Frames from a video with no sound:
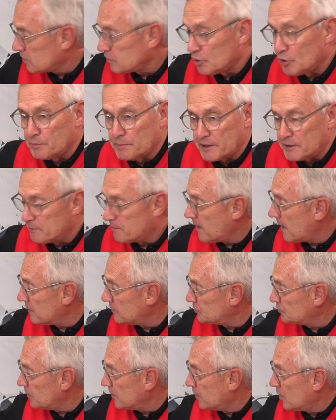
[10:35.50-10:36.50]
a little bit about
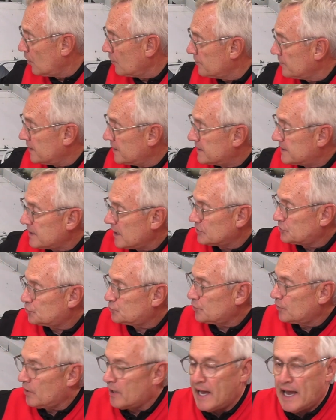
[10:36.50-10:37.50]
as we go, The
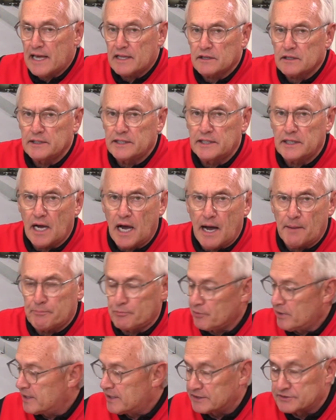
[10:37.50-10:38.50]
Industrial Athlete
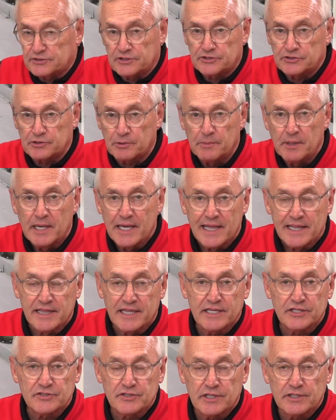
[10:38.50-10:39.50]
Operating System.
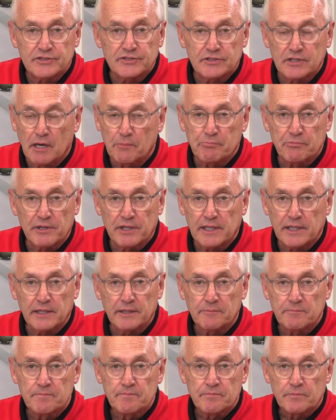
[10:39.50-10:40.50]
This is
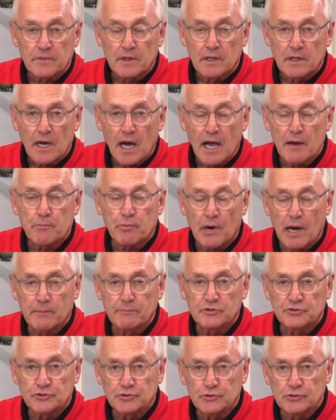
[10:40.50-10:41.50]
something, I
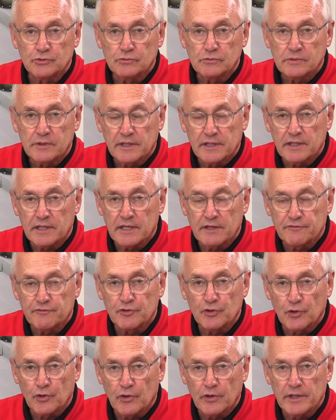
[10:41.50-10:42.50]
promise you, if
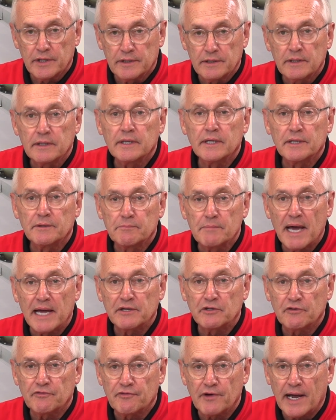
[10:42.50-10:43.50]
you're in
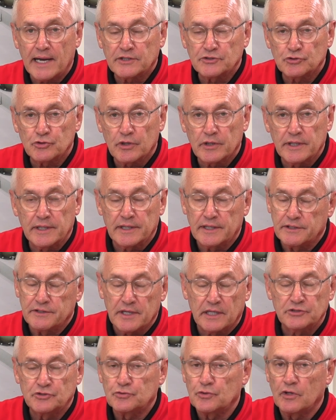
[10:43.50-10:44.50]
manufacturing and
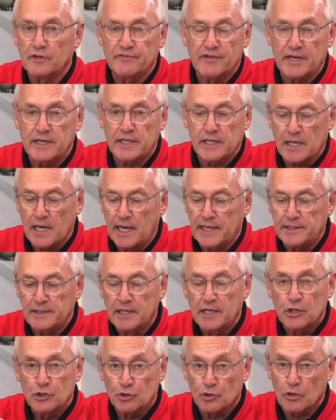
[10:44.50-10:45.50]
industrial of any kind,
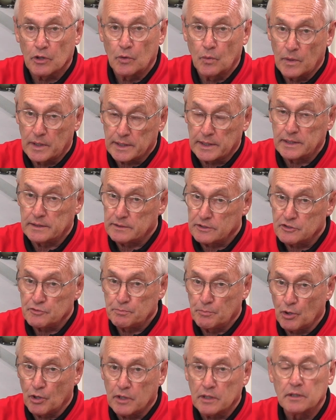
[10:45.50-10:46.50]
you're going to want to get this
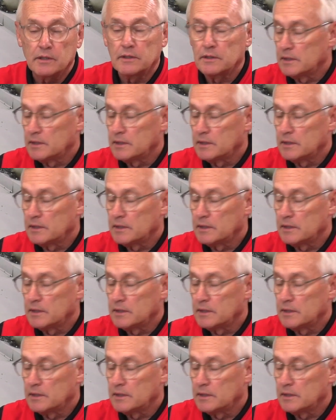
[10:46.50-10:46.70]
book,